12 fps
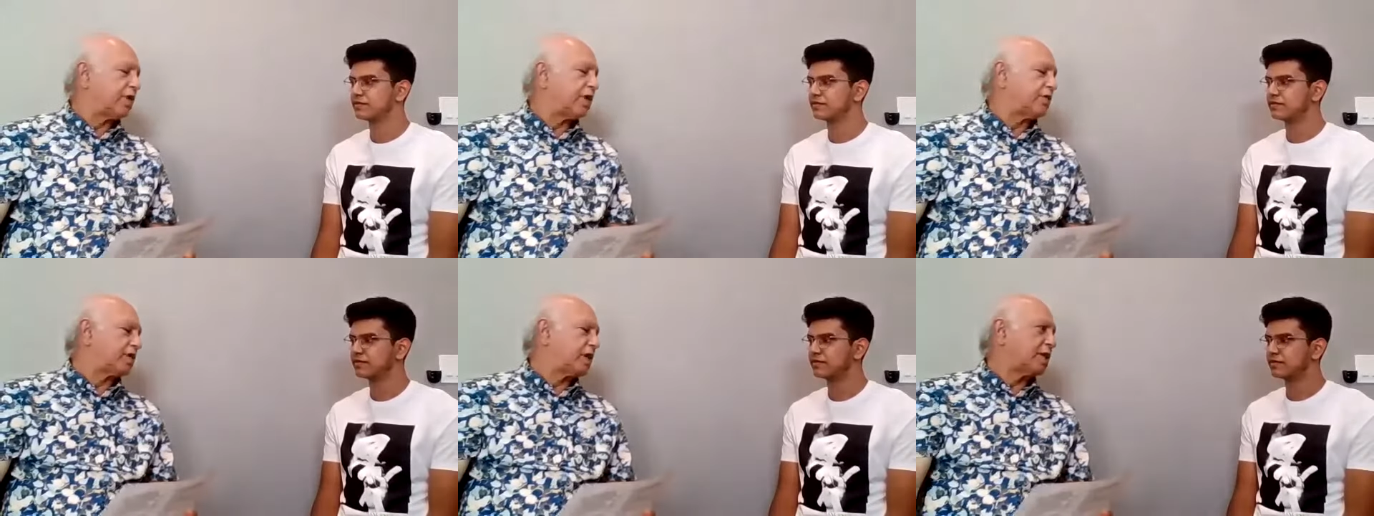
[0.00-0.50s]

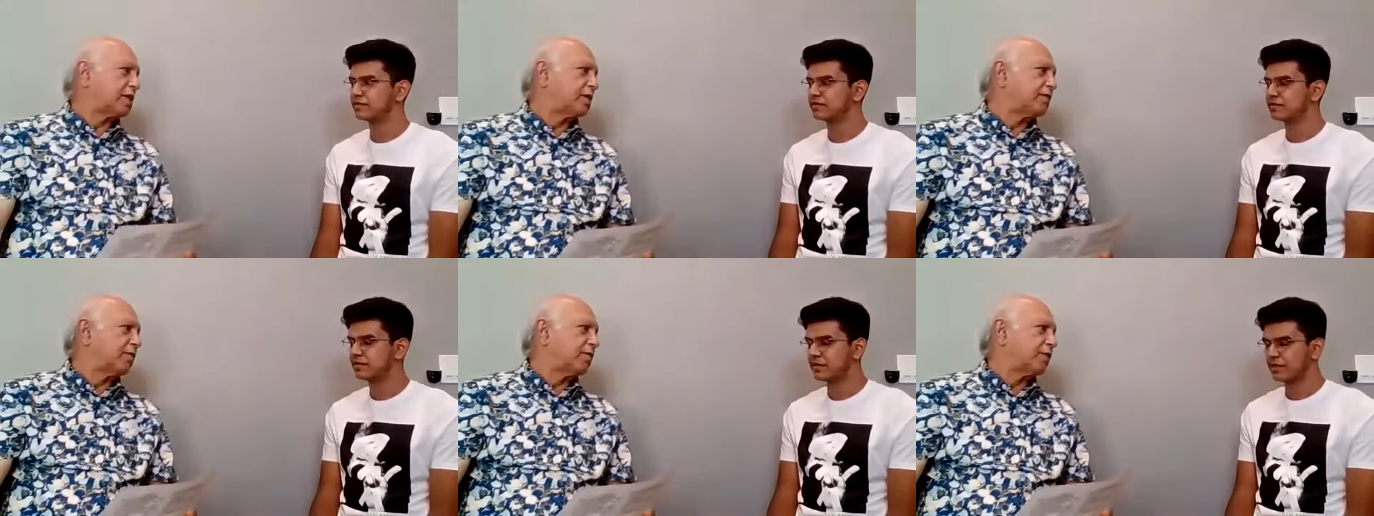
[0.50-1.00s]
Speaker 1: you have
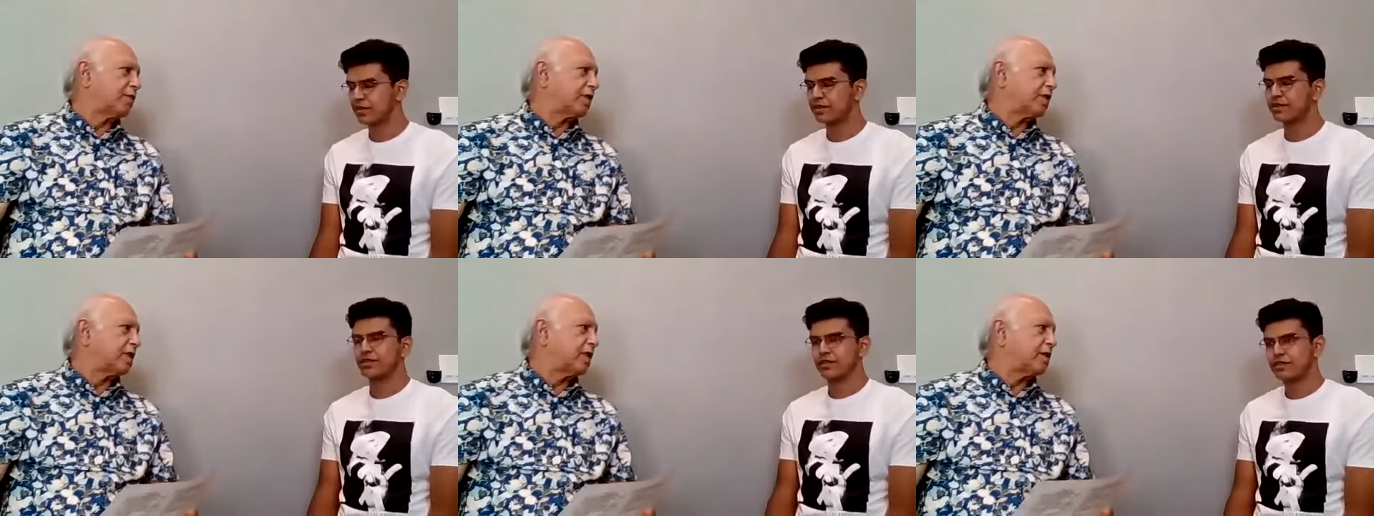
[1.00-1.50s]
selected for
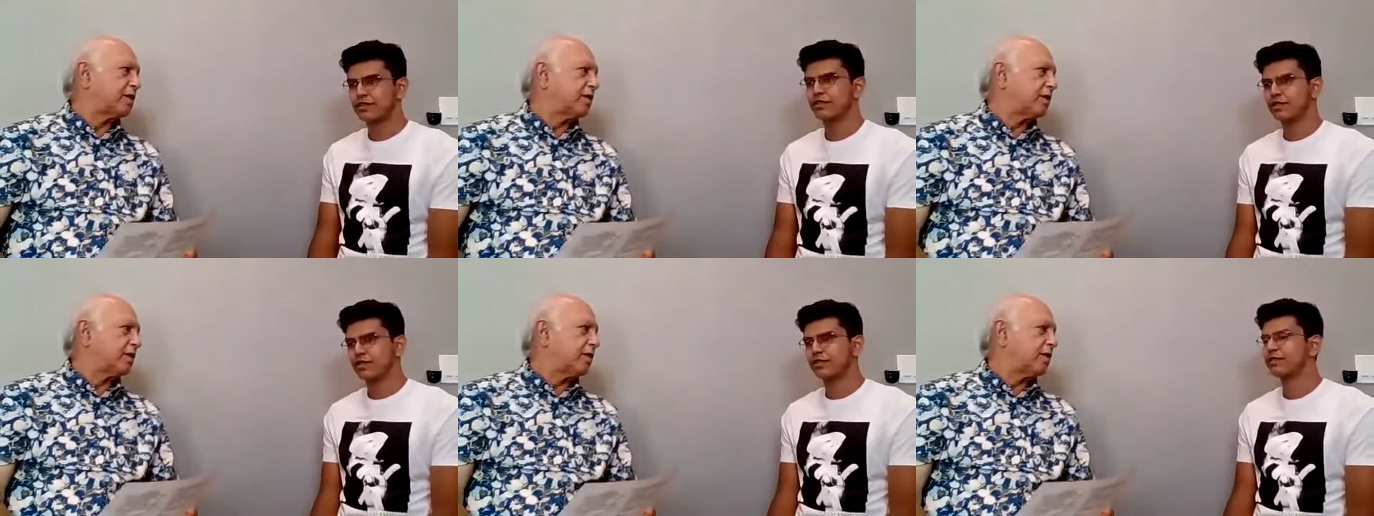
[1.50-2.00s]
your
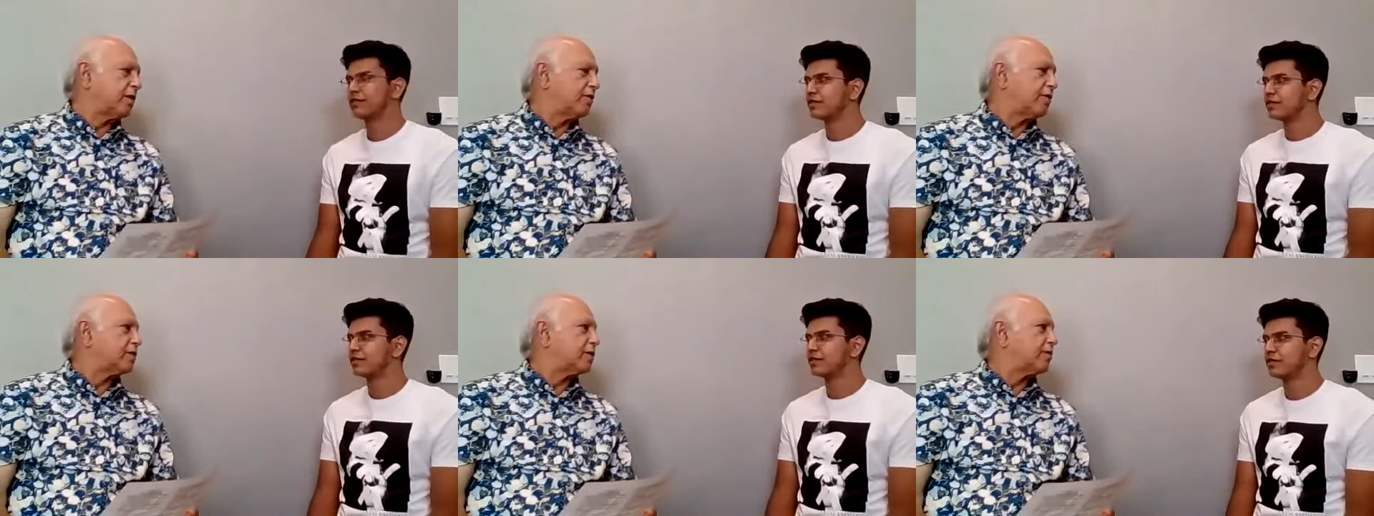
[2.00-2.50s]
study at
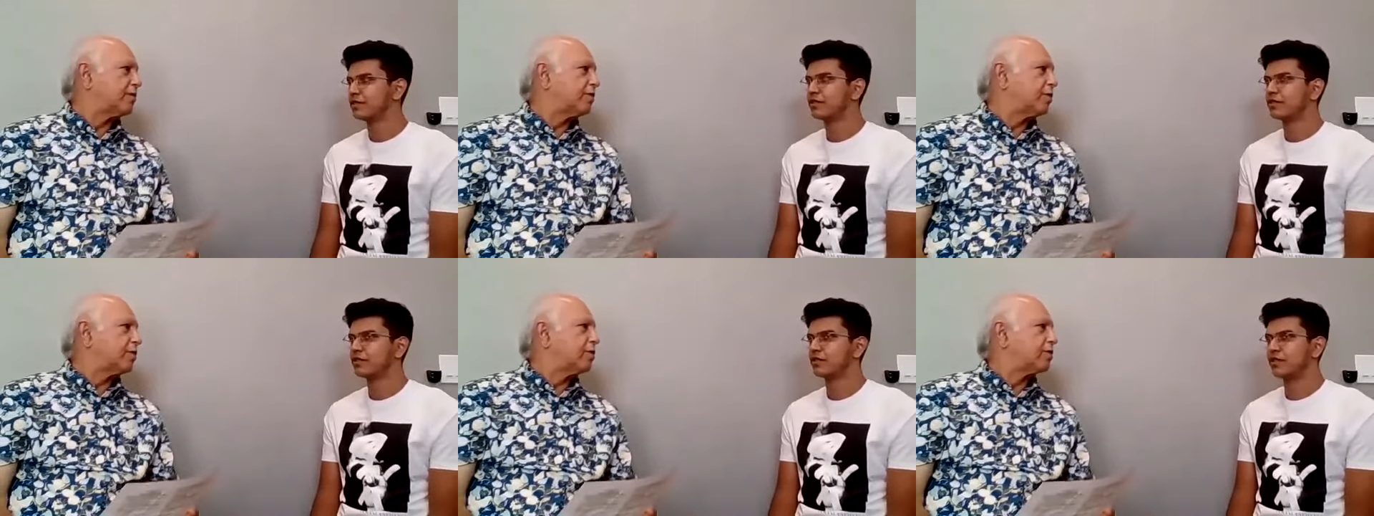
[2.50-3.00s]
the
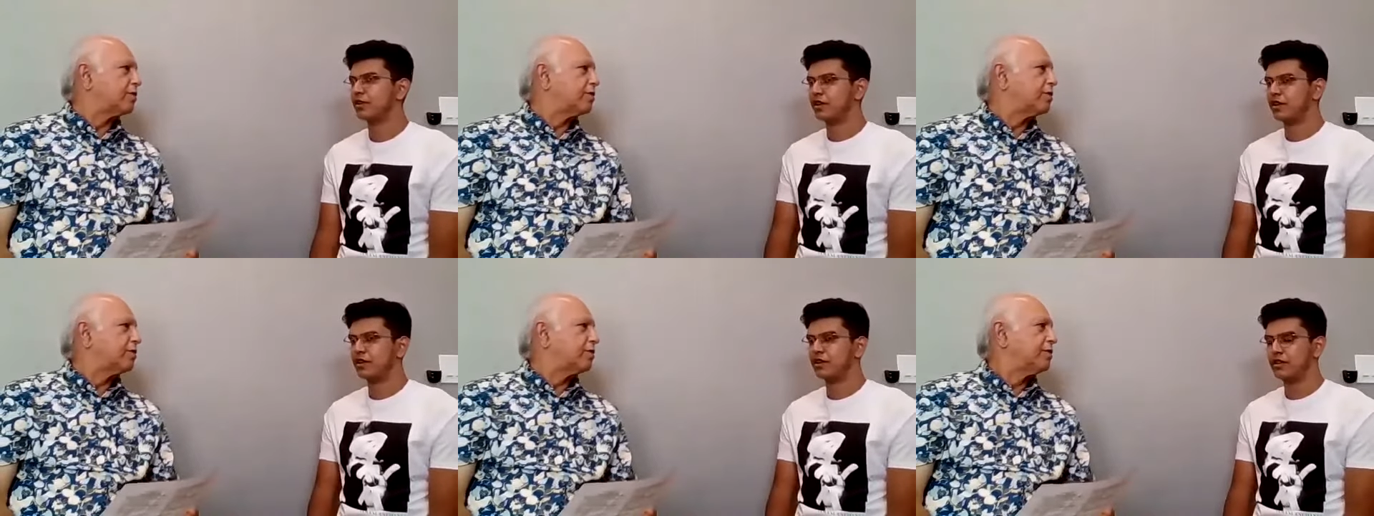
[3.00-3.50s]
University of
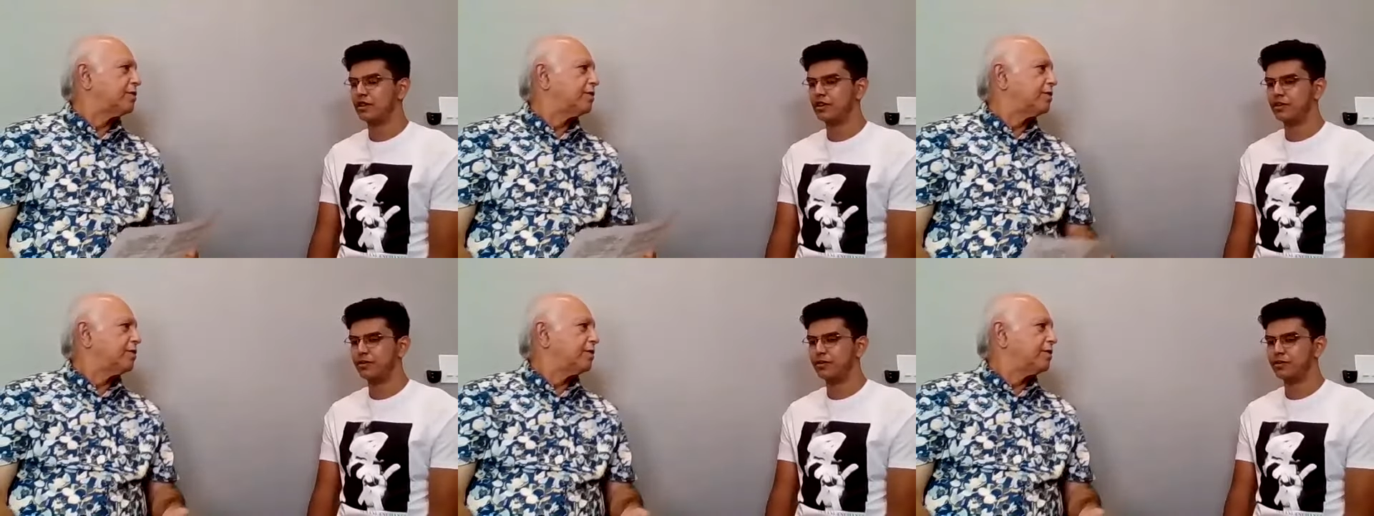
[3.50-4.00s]
Speaker 2: Toronto?
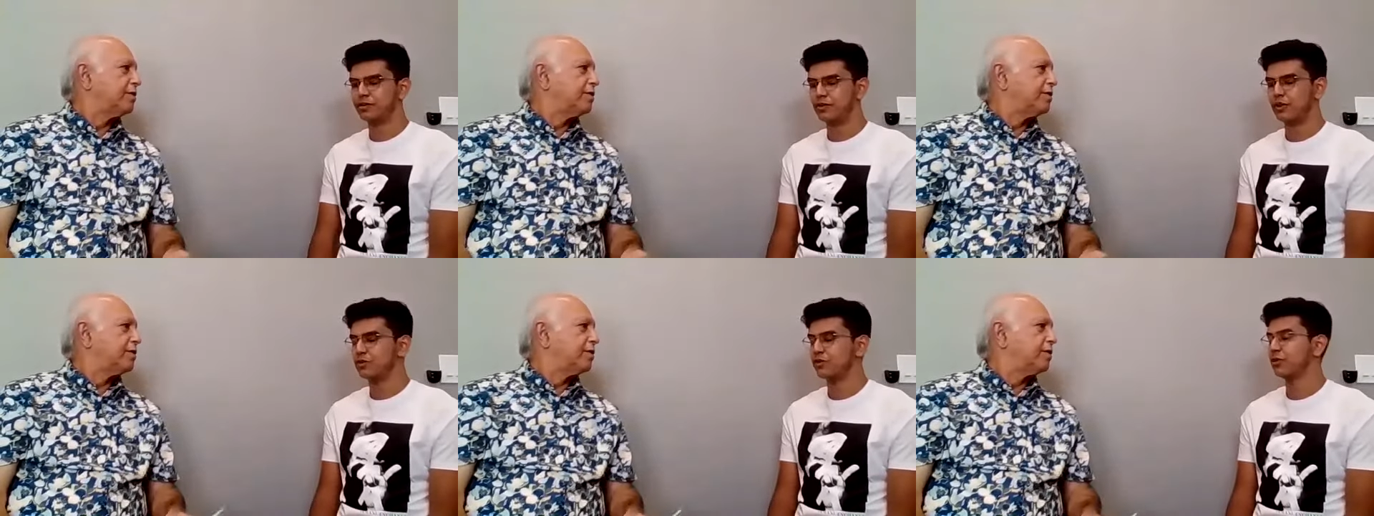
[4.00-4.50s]
Um,
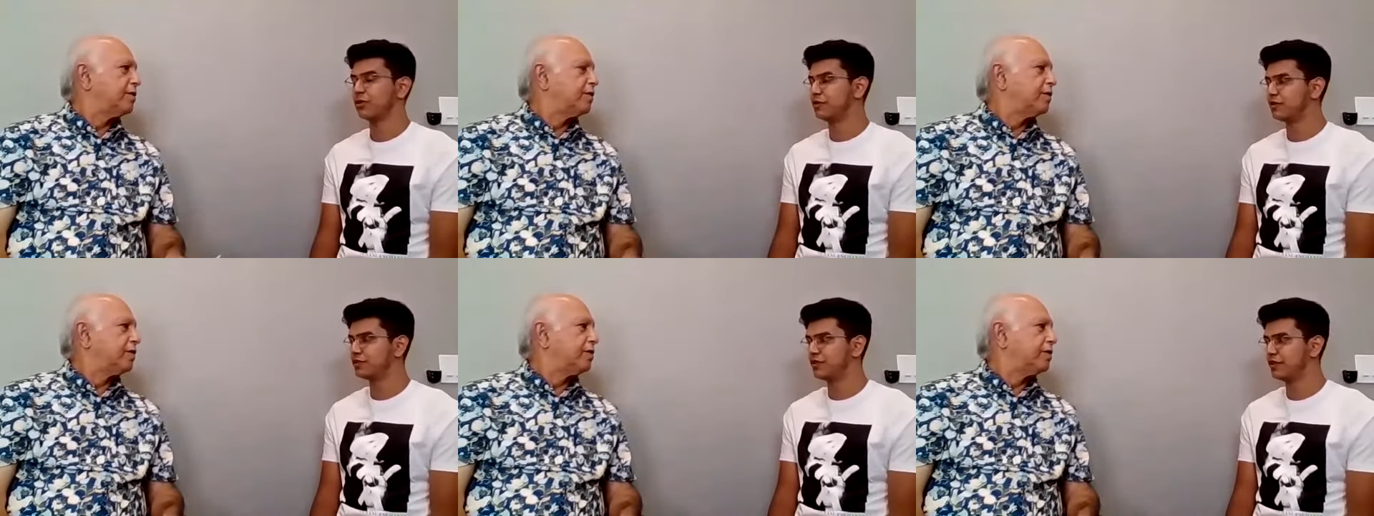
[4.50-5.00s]
so I was
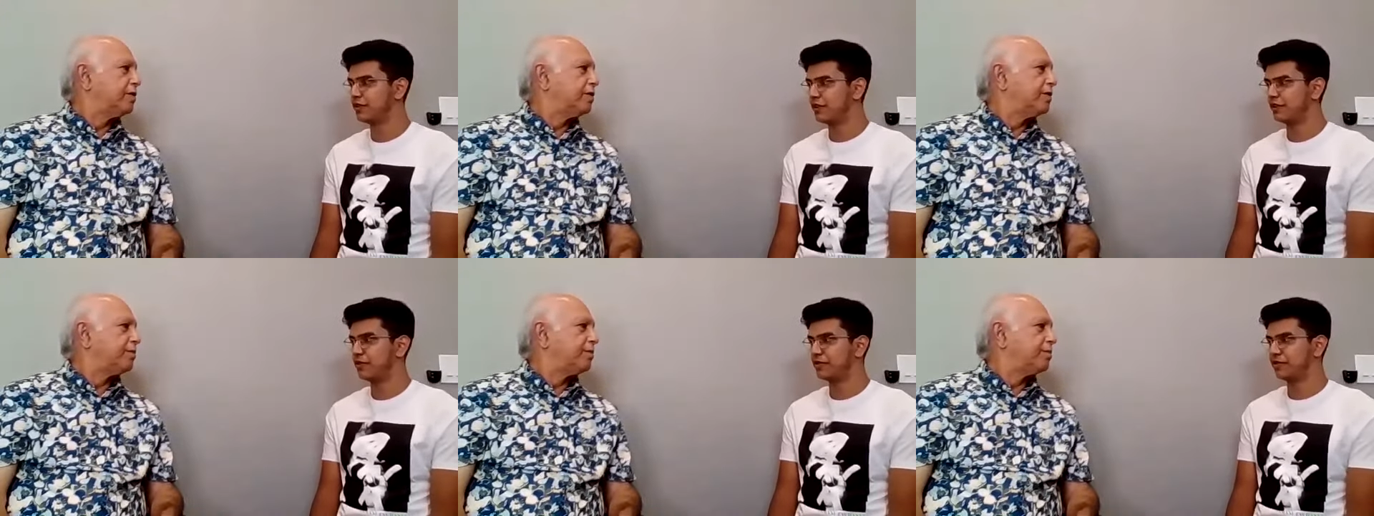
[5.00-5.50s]
in my first
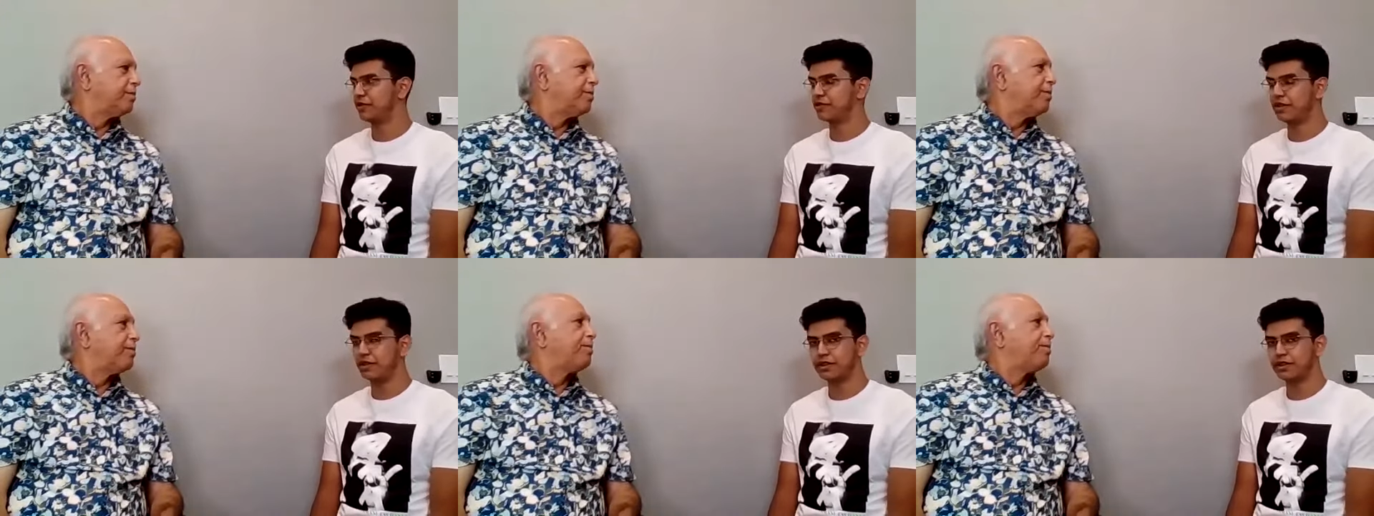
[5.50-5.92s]
year. I did my first